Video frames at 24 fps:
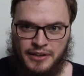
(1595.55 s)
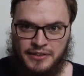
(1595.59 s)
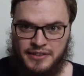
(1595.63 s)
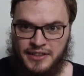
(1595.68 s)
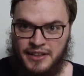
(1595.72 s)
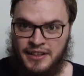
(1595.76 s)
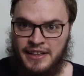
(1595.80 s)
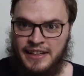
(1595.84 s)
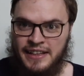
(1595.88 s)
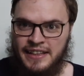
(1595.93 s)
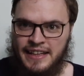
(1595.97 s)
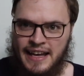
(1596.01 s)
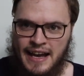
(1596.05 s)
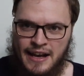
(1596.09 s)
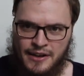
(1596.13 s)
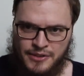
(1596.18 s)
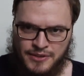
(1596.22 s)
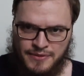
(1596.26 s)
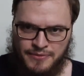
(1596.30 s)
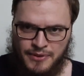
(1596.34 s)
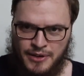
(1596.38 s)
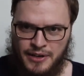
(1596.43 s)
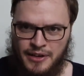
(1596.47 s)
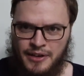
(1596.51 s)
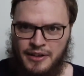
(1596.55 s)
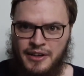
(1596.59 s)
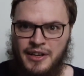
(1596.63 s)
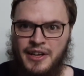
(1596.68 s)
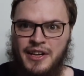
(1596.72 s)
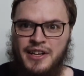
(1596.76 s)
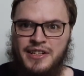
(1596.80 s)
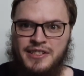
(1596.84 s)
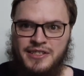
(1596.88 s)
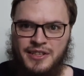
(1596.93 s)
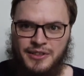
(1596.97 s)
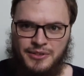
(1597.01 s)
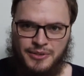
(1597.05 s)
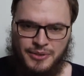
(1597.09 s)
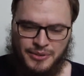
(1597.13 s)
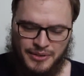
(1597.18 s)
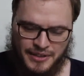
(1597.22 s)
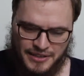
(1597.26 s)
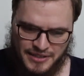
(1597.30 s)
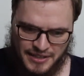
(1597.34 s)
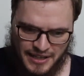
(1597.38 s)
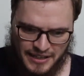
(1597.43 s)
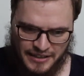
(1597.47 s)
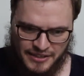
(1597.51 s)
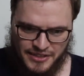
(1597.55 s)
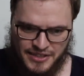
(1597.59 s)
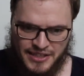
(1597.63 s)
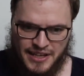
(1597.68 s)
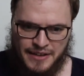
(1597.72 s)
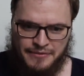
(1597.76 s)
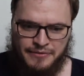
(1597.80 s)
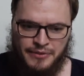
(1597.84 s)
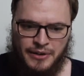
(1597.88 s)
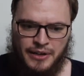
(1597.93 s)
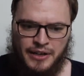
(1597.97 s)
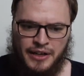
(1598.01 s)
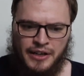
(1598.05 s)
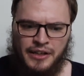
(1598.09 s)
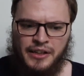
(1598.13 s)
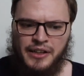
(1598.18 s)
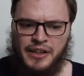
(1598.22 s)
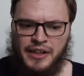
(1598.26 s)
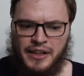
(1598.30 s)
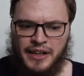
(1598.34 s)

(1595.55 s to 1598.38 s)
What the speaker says: to clean the house for her, to do this other stuff for her.